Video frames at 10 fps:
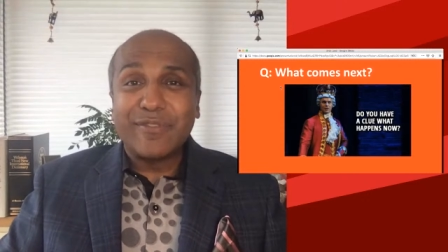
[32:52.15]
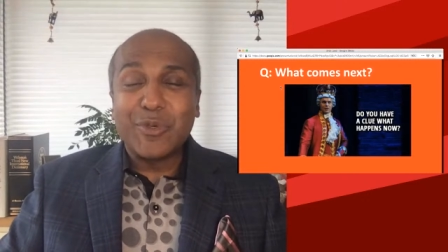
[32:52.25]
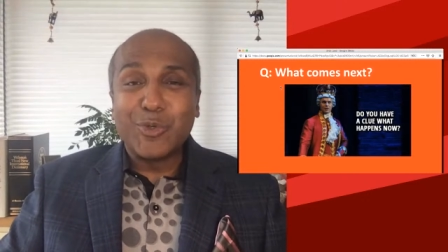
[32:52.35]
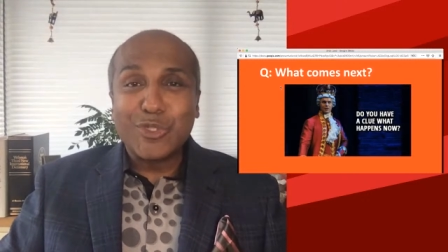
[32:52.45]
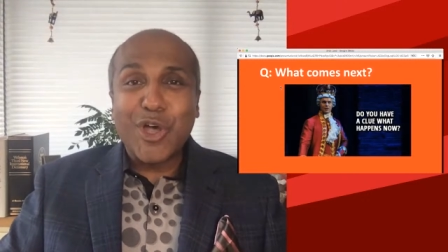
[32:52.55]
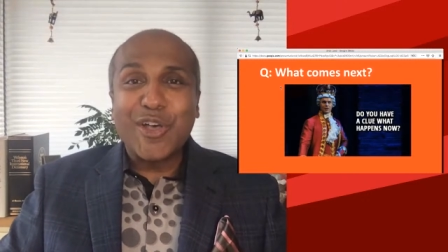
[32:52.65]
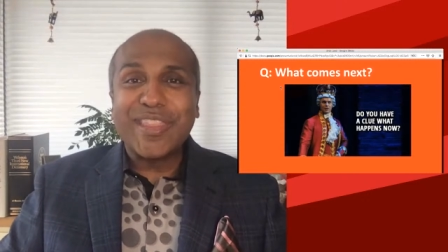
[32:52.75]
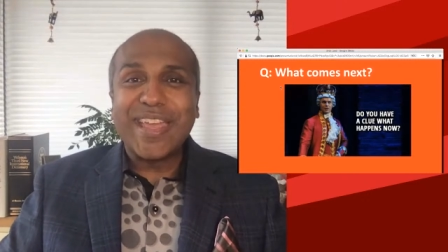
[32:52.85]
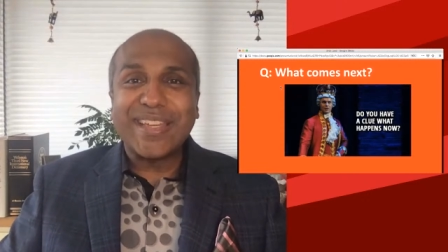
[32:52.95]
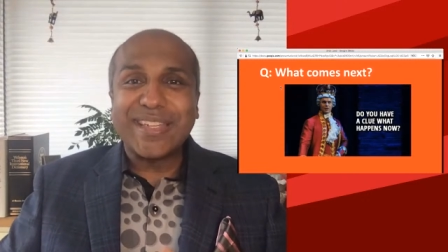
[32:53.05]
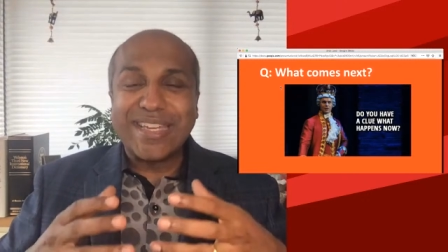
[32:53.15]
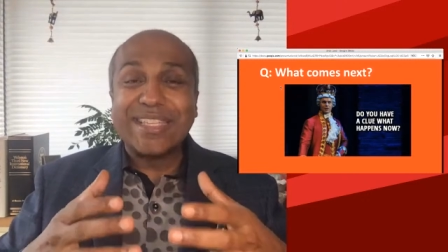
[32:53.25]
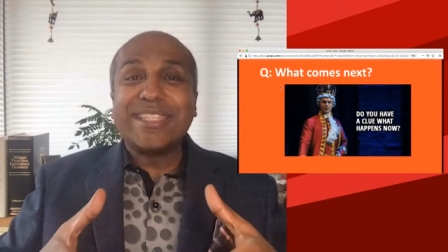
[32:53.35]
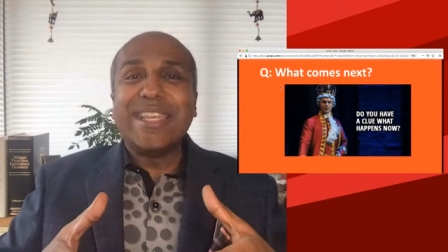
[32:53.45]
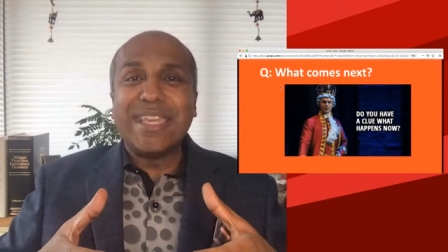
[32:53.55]
You saw that
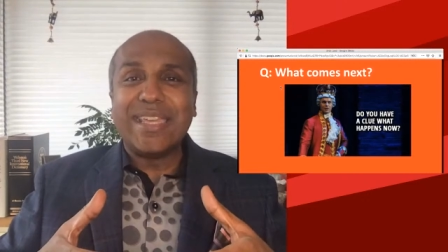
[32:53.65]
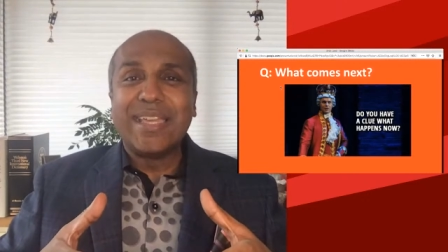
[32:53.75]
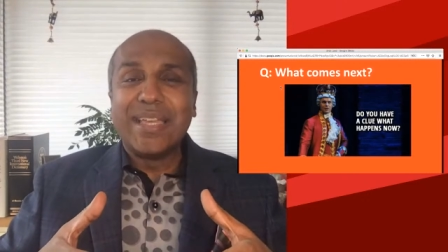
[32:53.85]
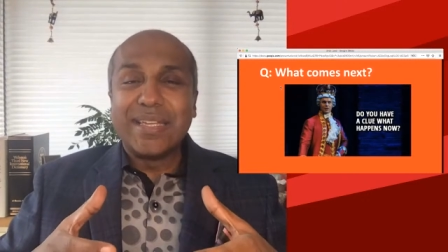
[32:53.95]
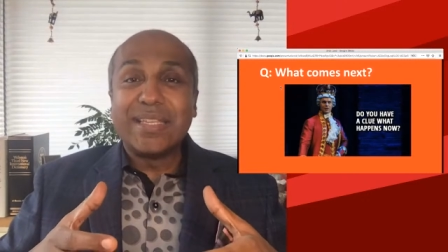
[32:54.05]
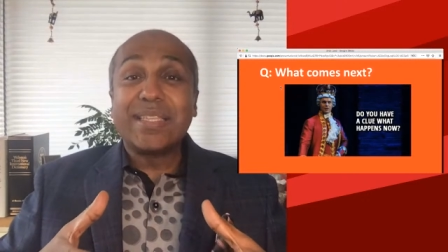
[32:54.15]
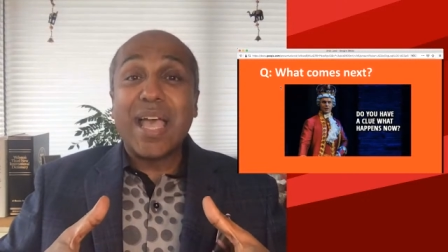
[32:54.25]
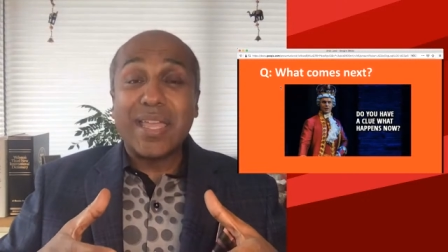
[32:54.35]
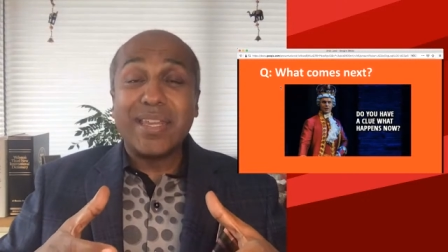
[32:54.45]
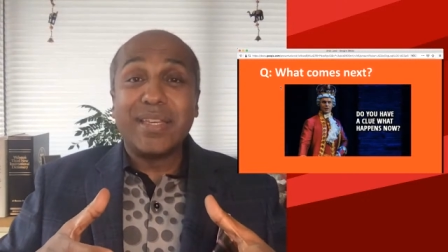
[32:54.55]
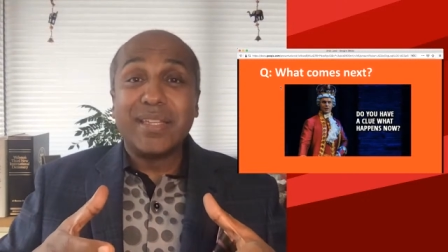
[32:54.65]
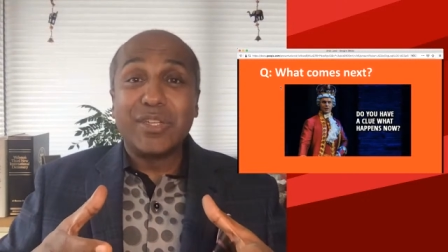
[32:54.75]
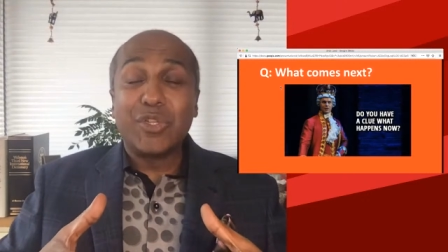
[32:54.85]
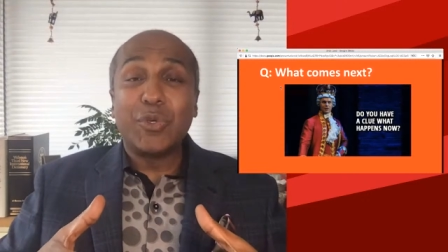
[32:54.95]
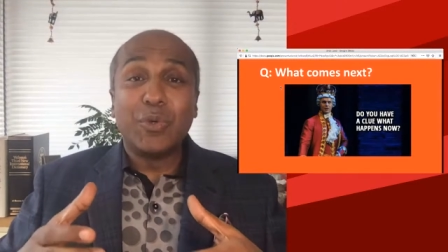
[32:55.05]
Disney decided
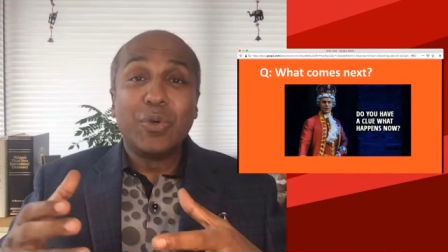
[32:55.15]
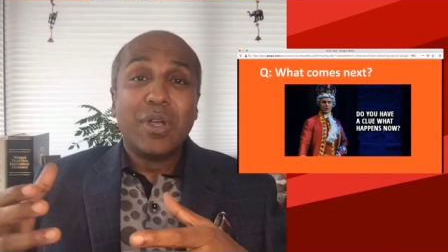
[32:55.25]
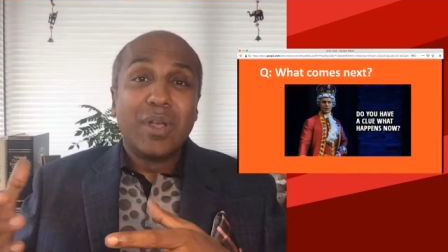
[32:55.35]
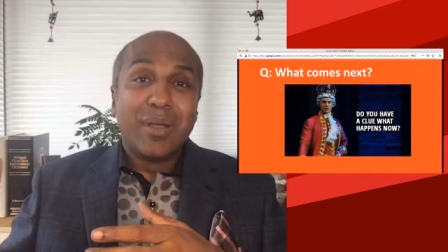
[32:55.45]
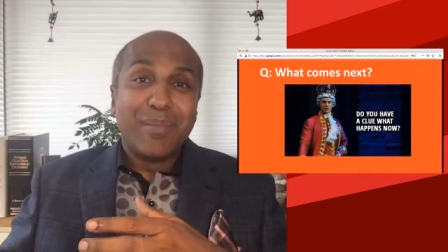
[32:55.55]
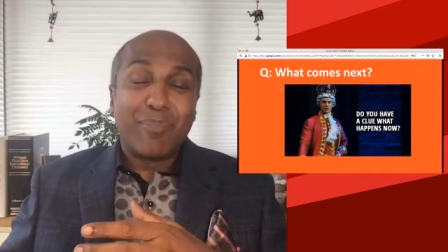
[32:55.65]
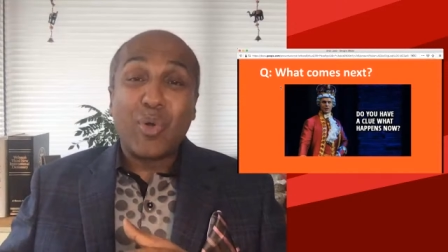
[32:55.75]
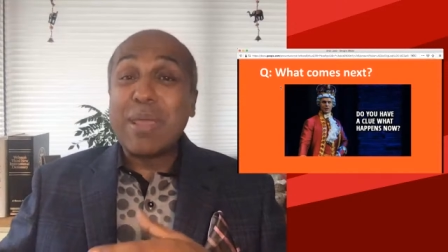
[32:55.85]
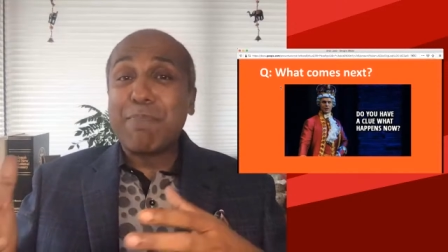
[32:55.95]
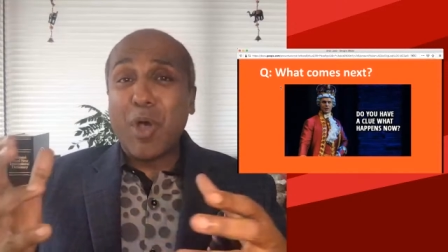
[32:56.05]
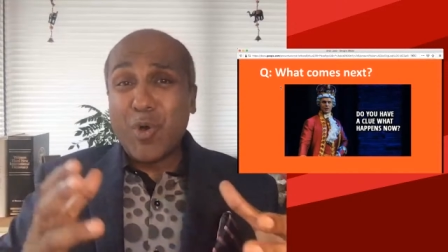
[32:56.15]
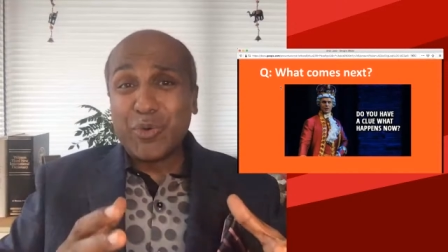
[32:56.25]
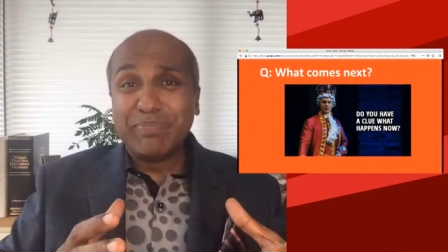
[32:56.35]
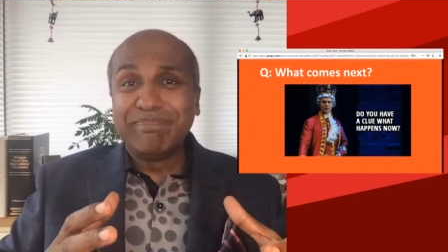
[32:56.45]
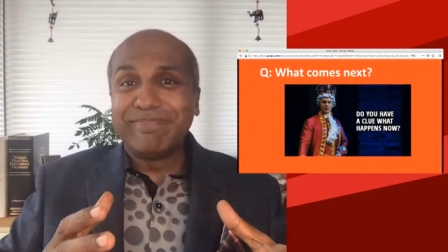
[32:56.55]
to
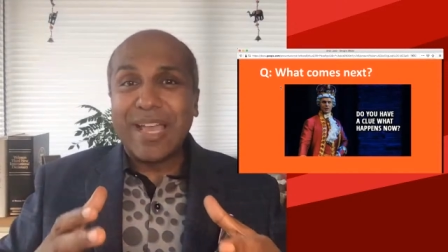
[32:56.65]
prepone.